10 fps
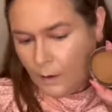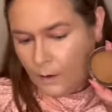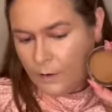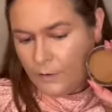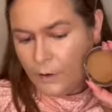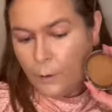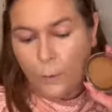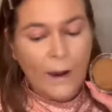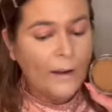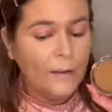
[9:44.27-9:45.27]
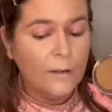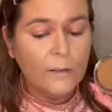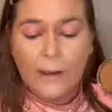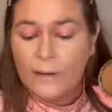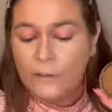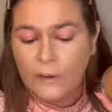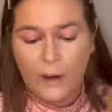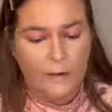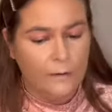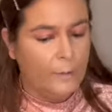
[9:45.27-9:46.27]
This is a quite nice
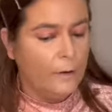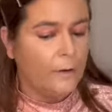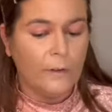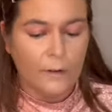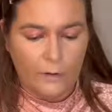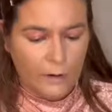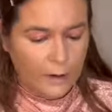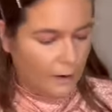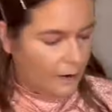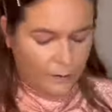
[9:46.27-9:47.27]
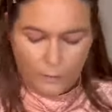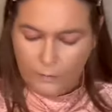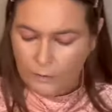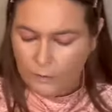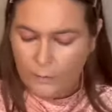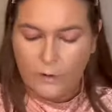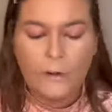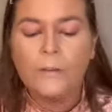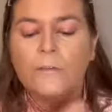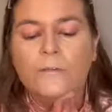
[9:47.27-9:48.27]
shade, to be honest. Actually, I don't know what
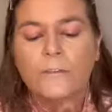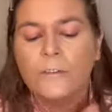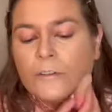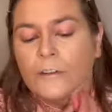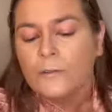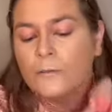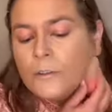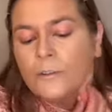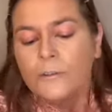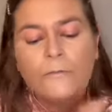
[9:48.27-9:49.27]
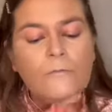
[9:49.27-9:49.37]
I've done now here.